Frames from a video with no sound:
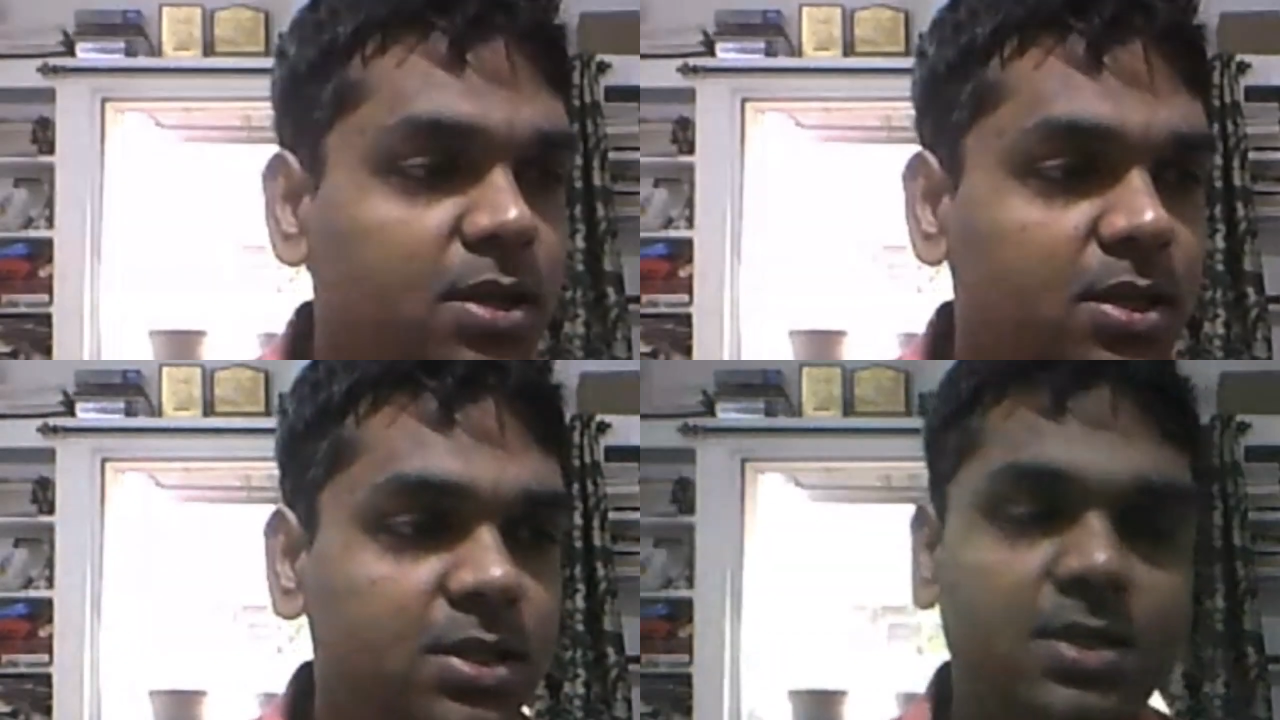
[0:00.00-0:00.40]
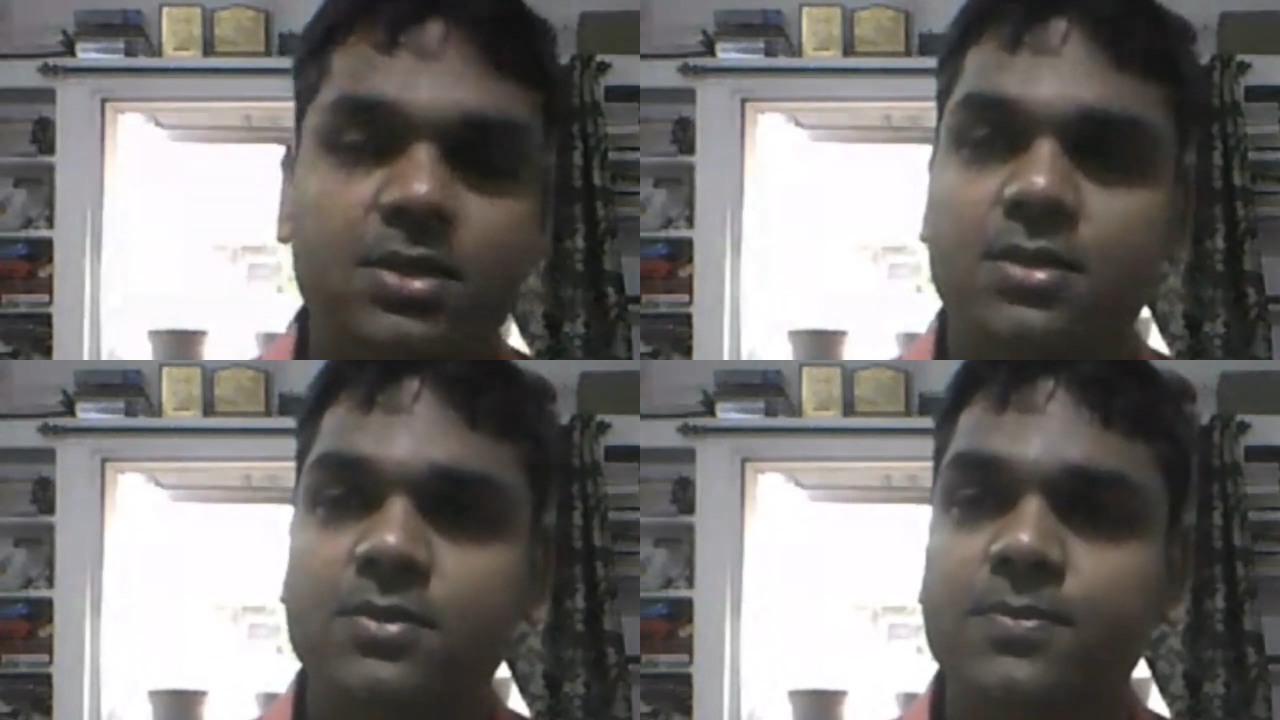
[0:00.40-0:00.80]
is,
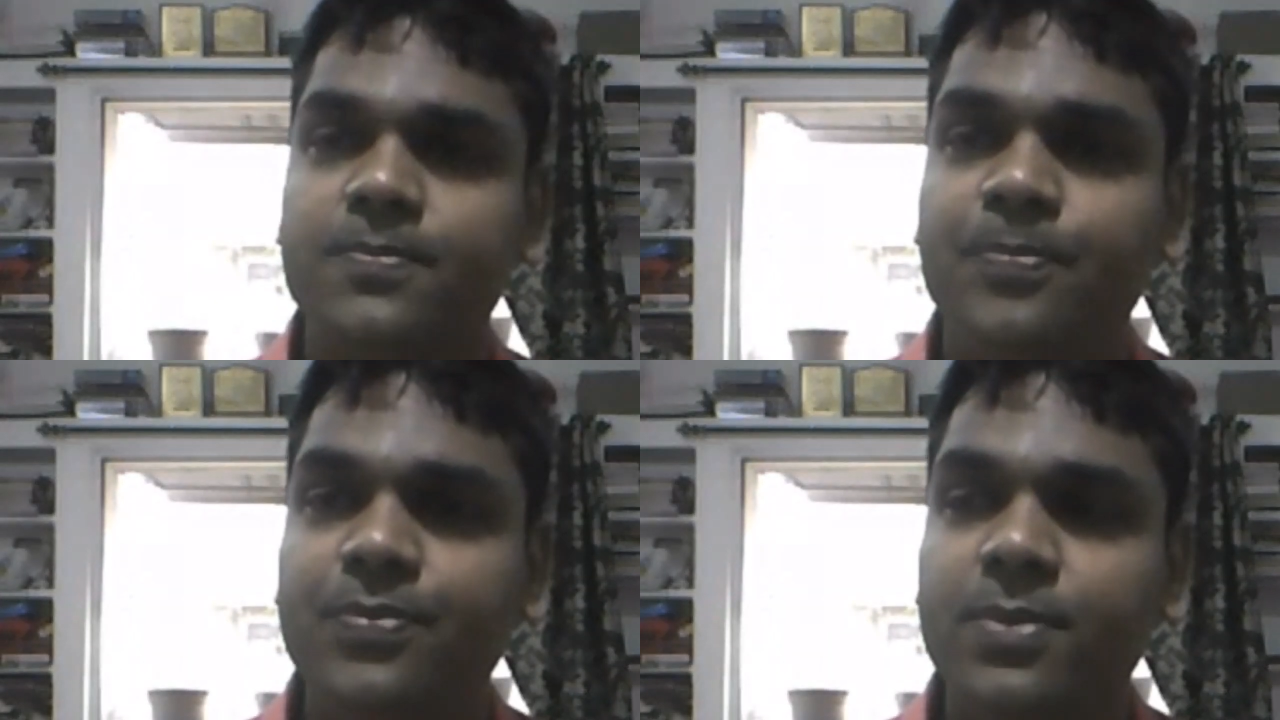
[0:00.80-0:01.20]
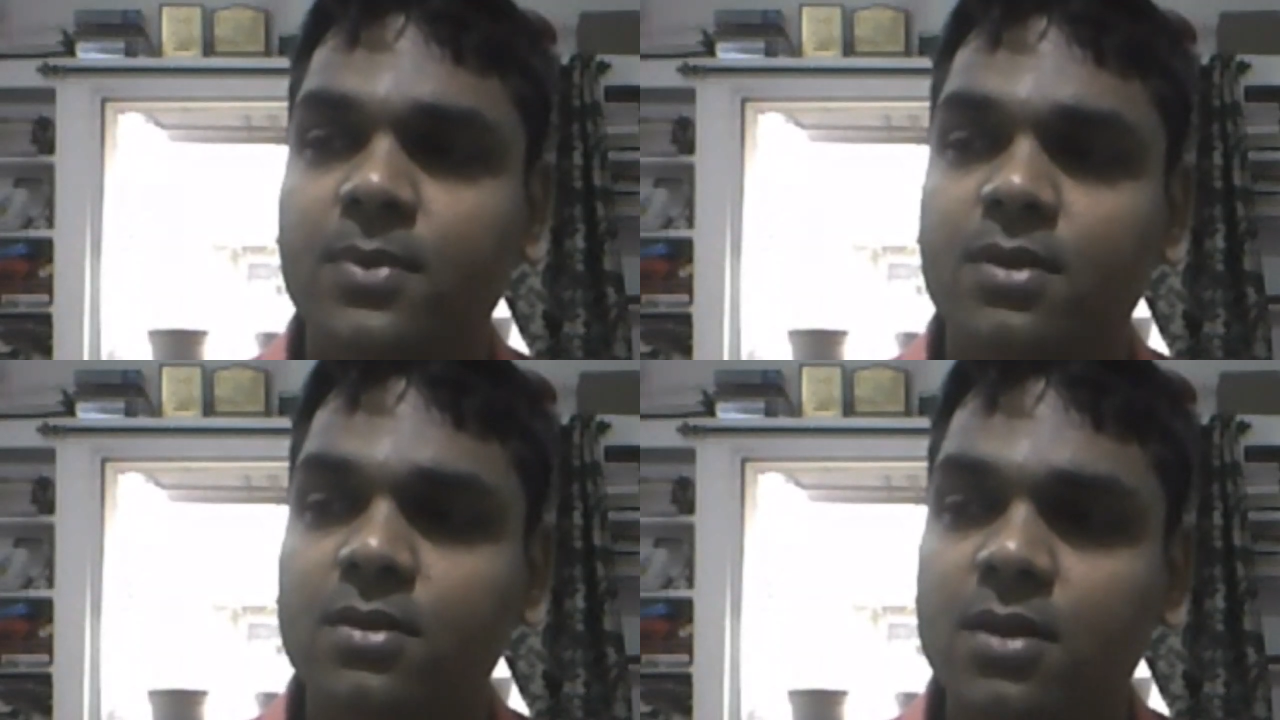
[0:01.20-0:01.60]

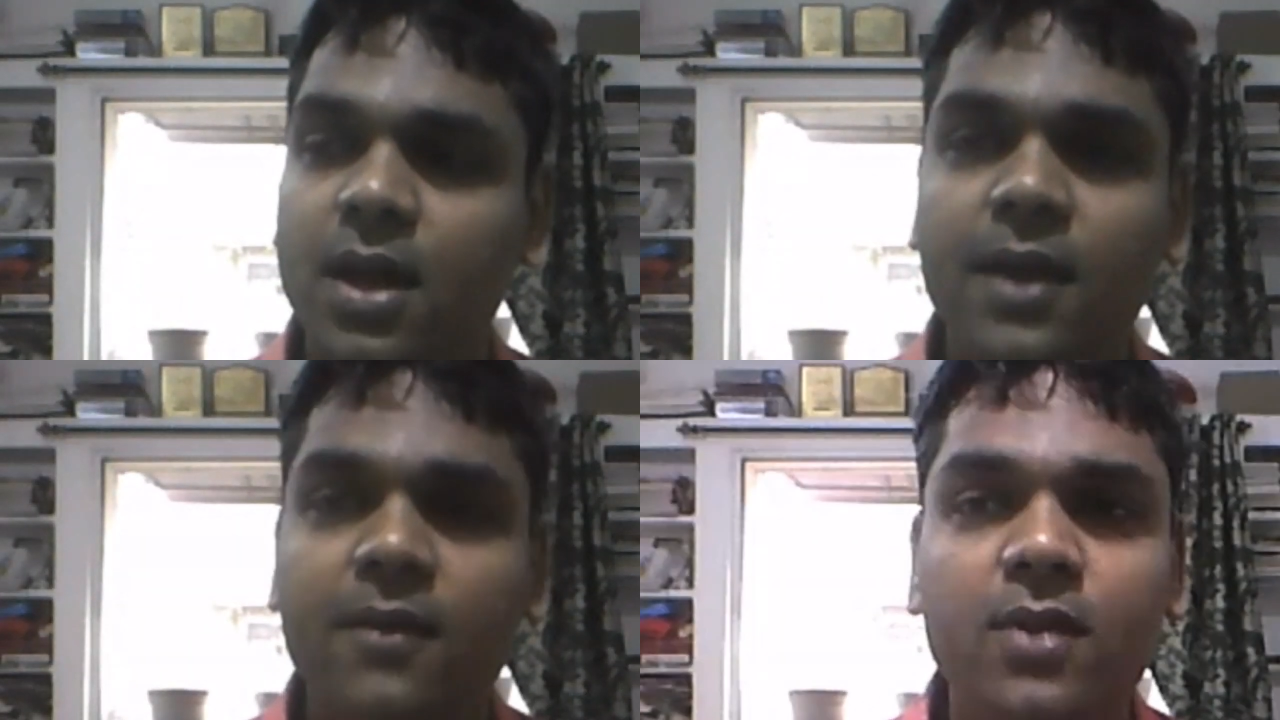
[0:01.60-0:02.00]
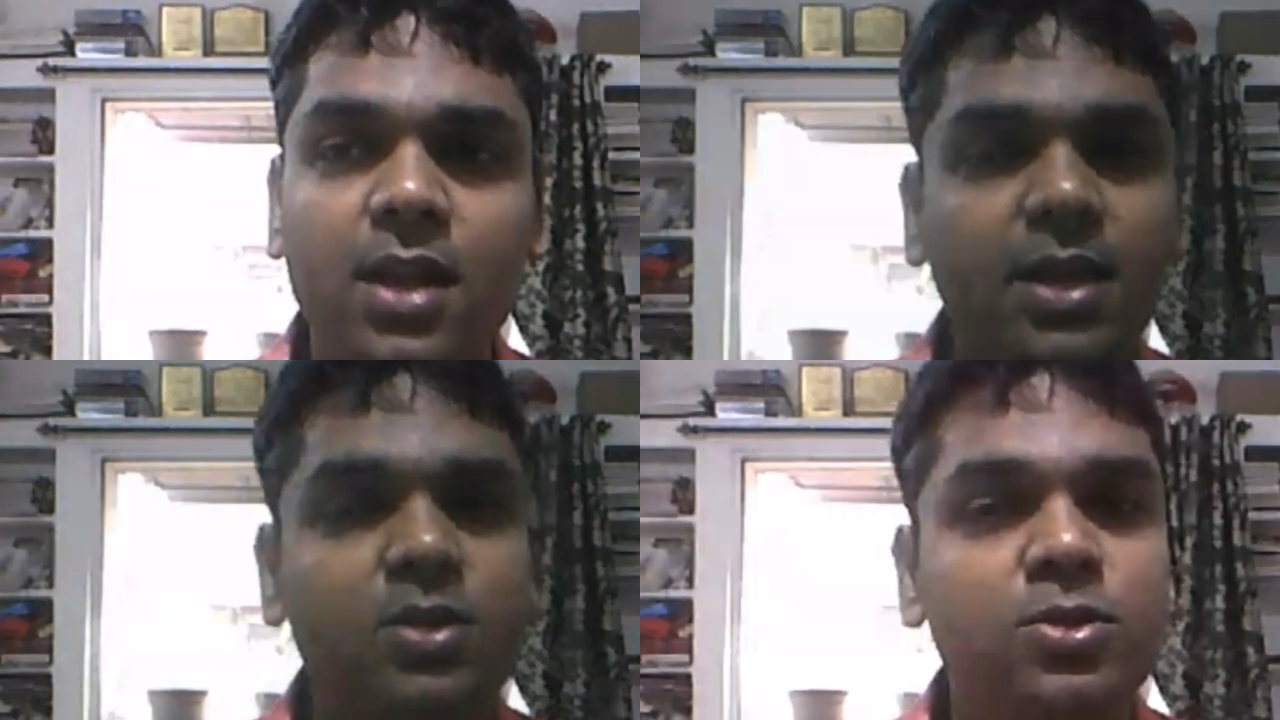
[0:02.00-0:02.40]
I will
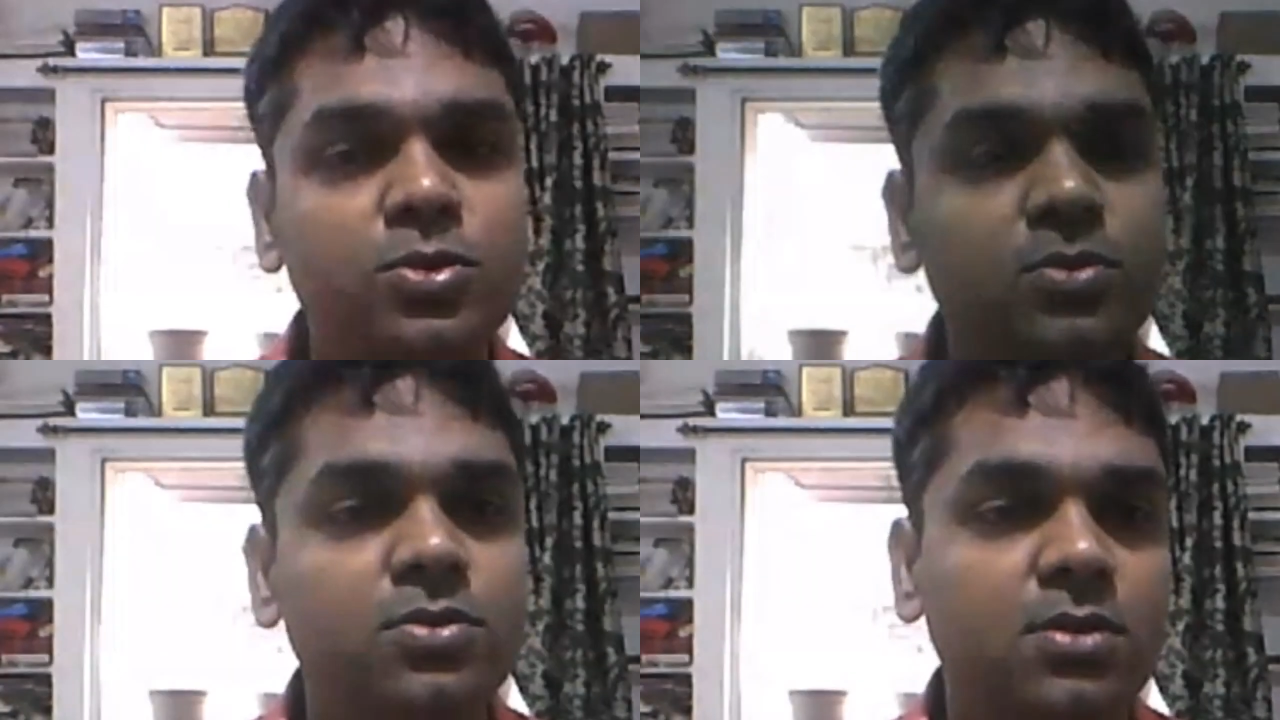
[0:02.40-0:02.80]
like to